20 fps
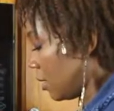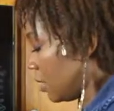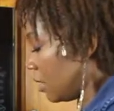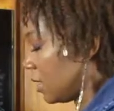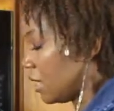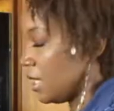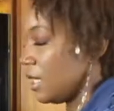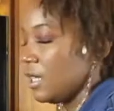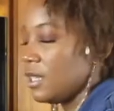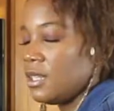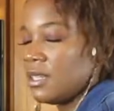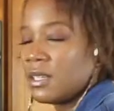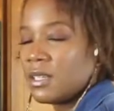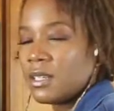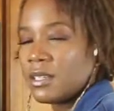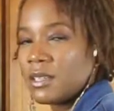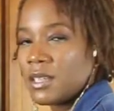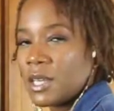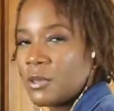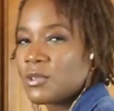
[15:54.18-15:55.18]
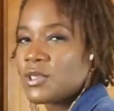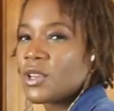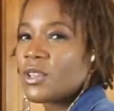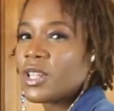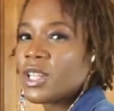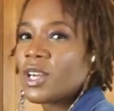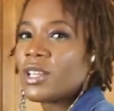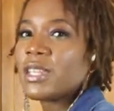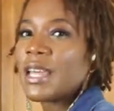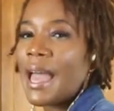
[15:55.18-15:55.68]
he was
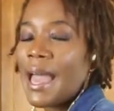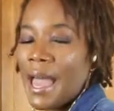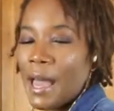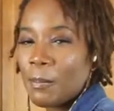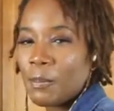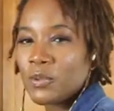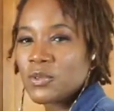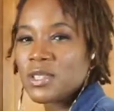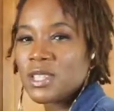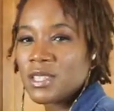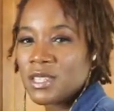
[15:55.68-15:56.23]
only on the apples and